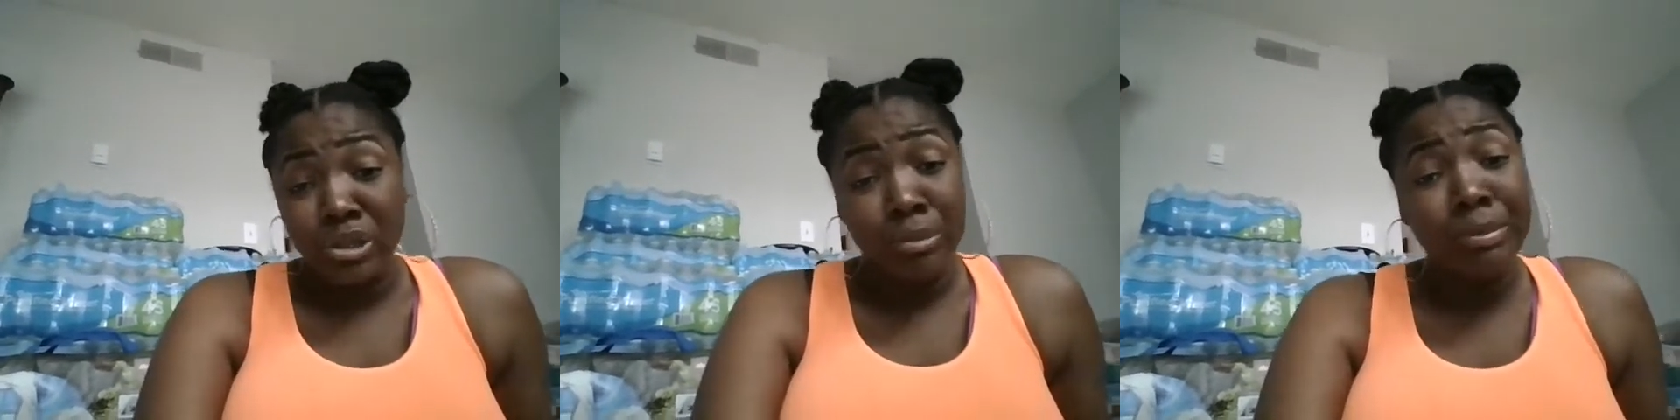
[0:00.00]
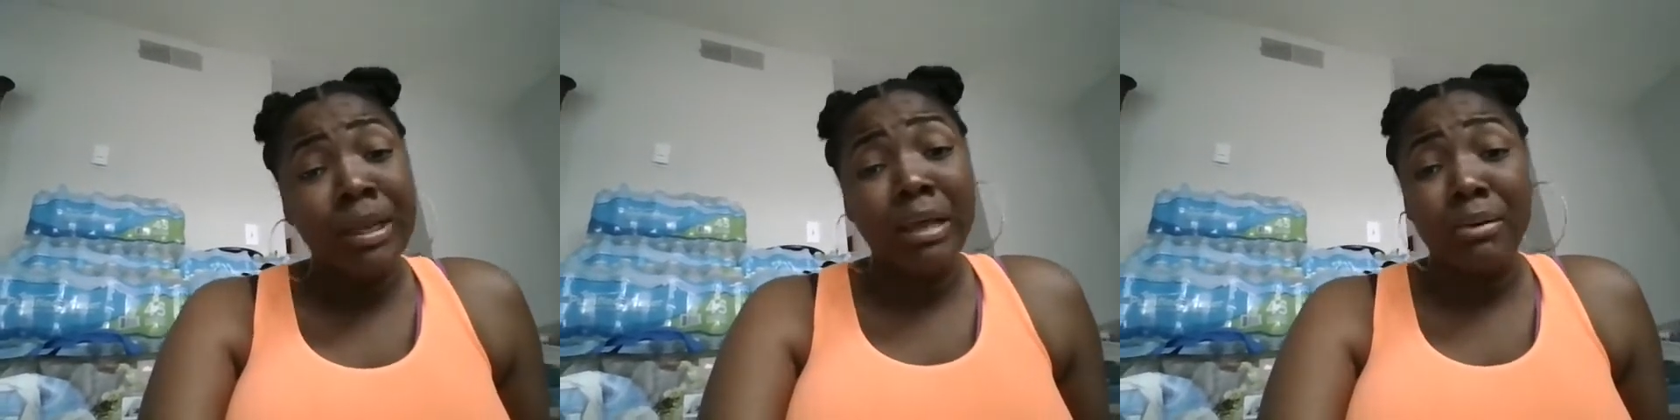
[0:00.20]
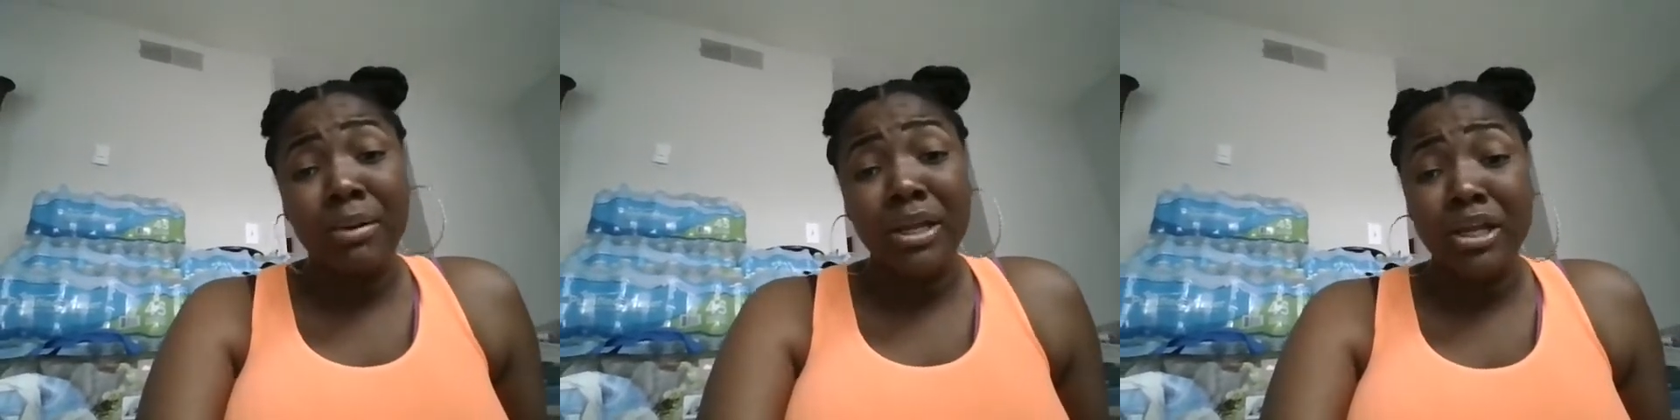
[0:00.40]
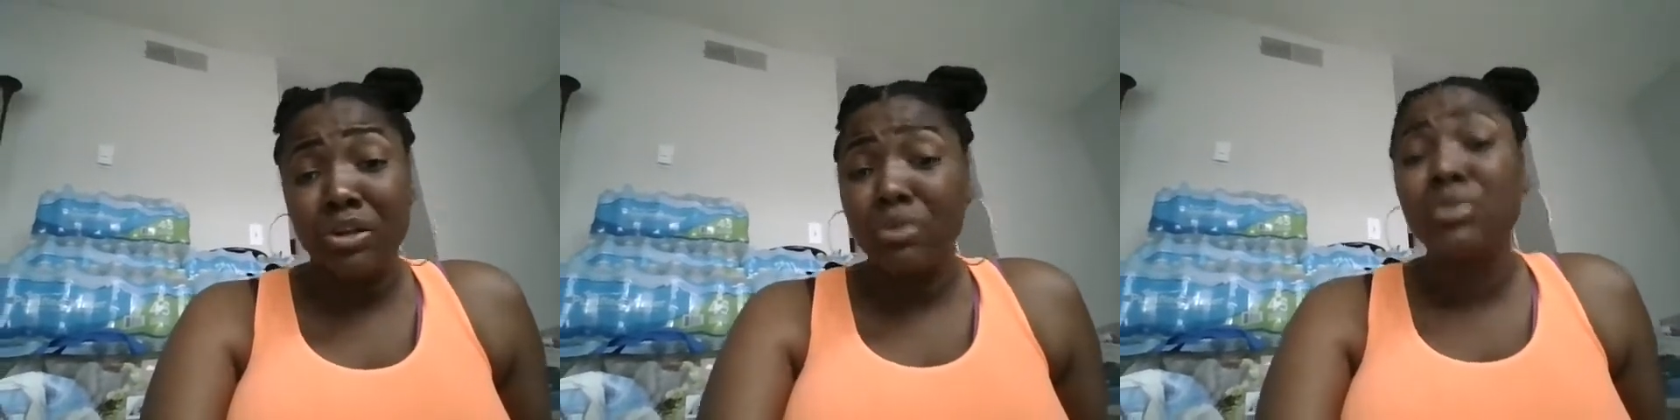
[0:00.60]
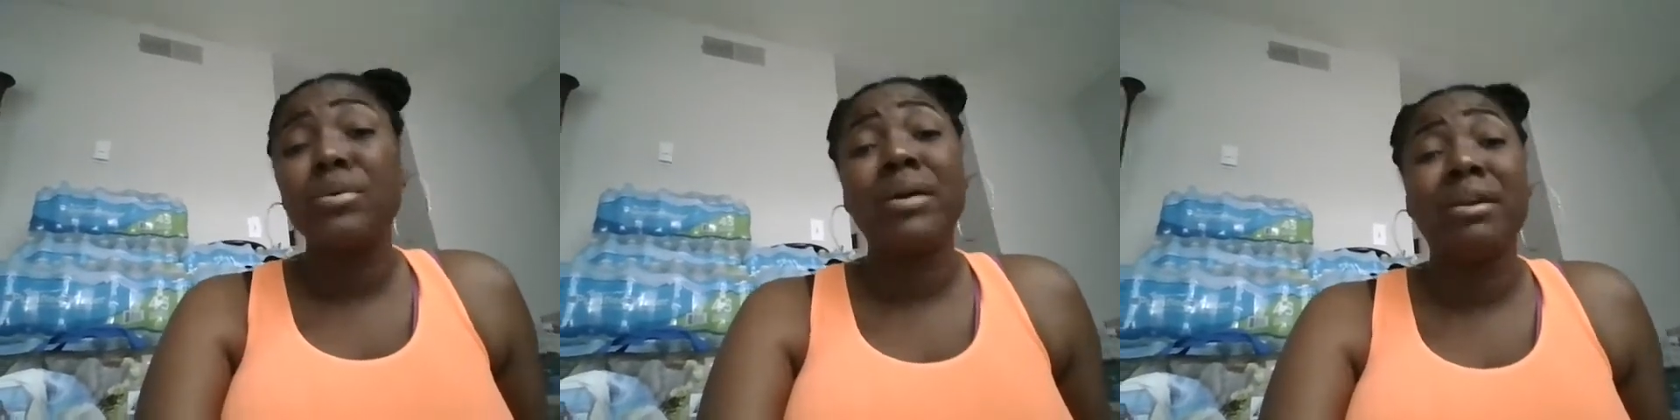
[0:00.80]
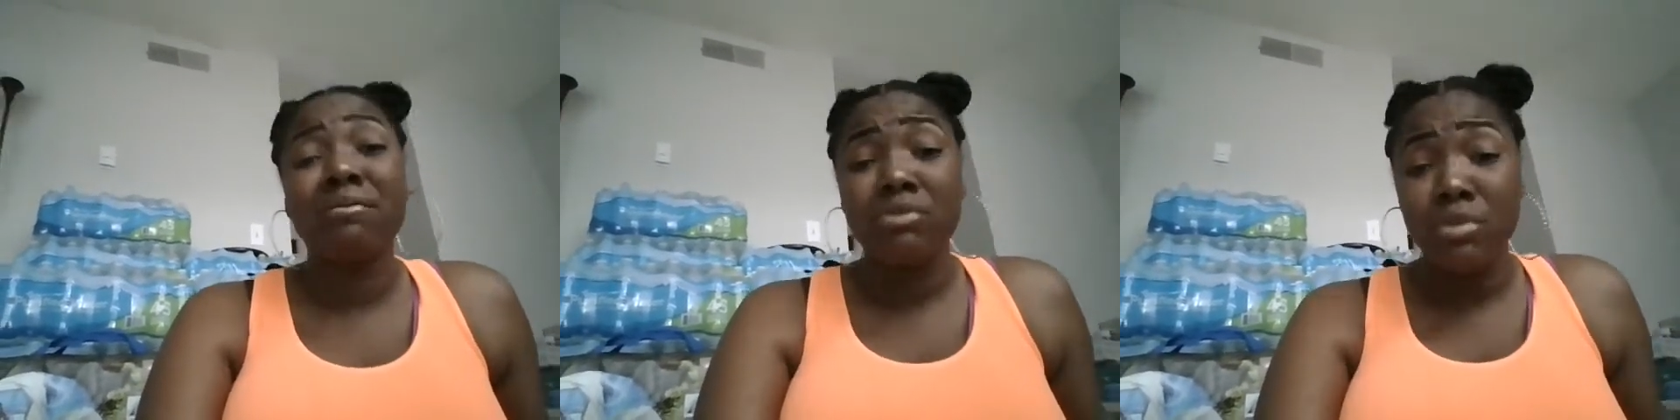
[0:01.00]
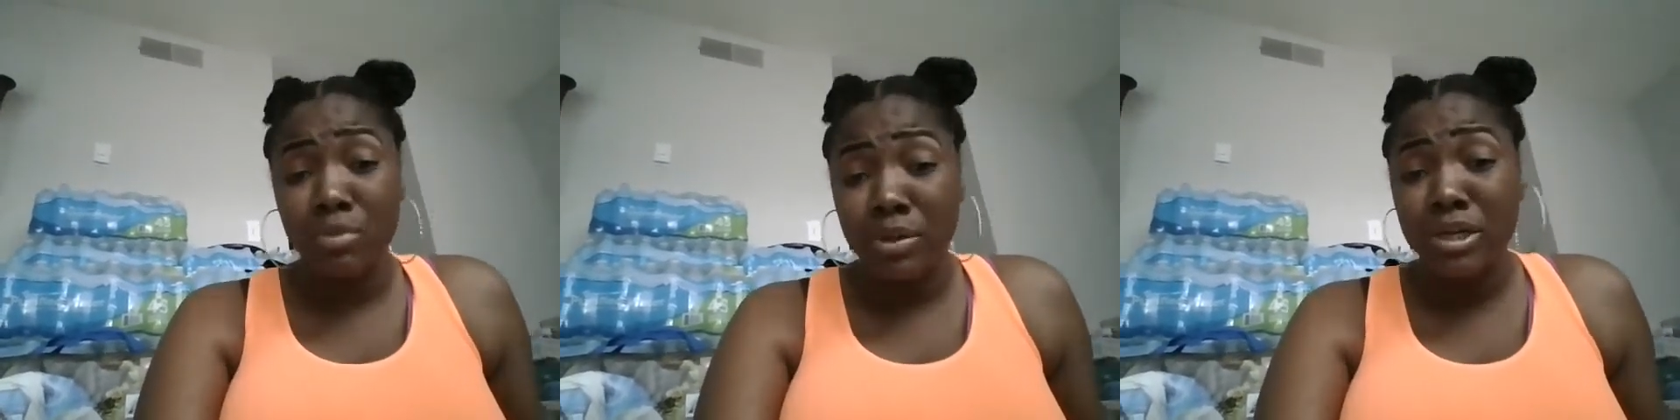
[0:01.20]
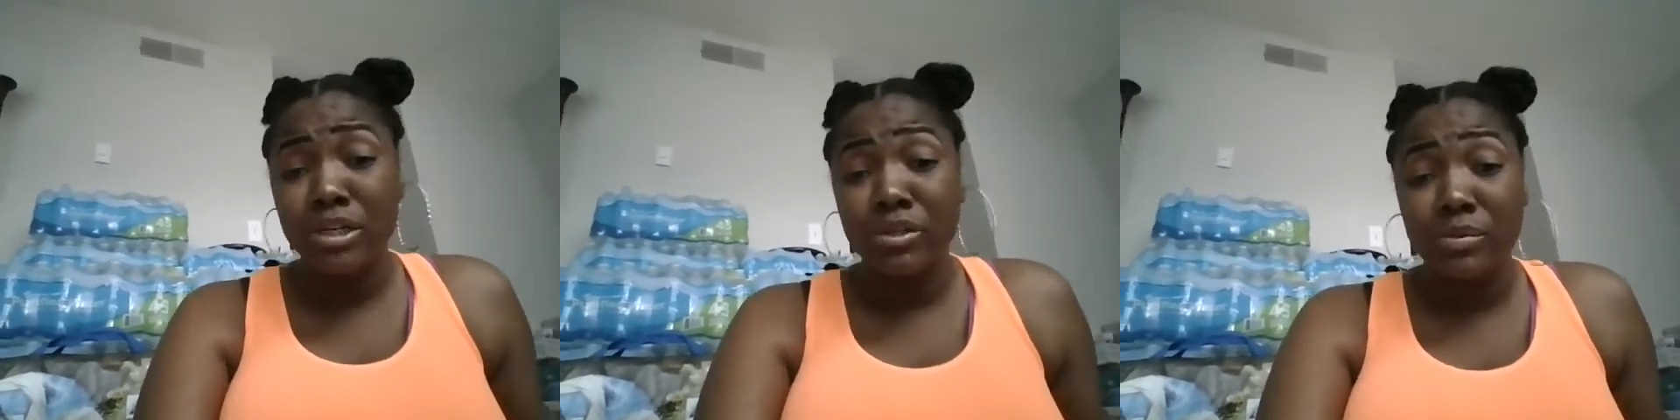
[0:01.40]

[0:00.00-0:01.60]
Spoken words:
You play with it. You do whatever you want to